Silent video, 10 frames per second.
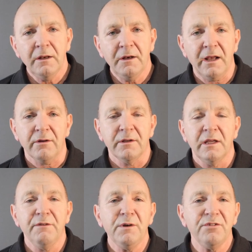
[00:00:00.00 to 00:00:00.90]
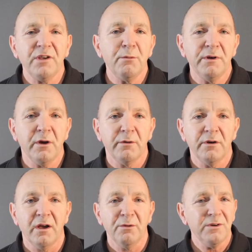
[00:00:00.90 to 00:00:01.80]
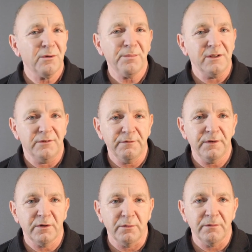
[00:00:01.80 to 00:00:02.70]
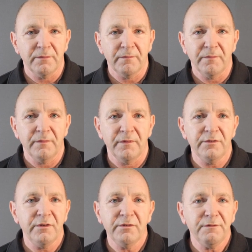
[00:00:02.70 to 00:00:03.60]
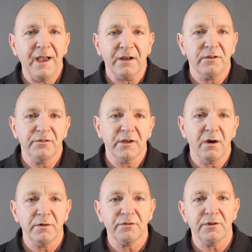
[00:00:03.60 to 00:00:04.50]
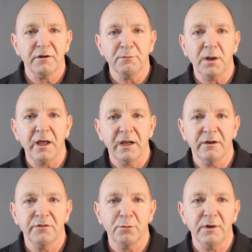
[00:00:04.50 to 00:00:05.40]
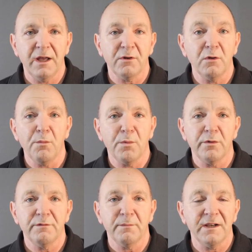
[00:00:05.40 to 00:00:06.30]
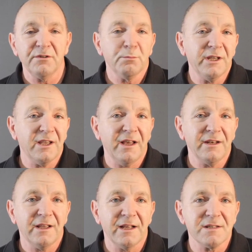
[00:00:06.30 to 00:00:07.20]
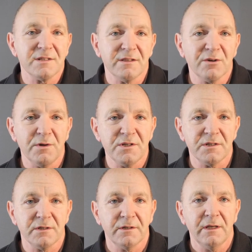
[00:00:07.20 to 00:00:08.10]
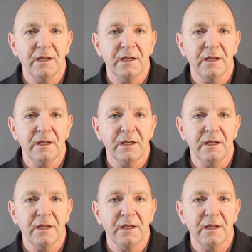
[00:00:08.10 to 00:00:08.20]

Now, if we say we don't know, we're not being difficult. This is a fact, it's the current state of play, and until we have a lot more information, we can't answer the question.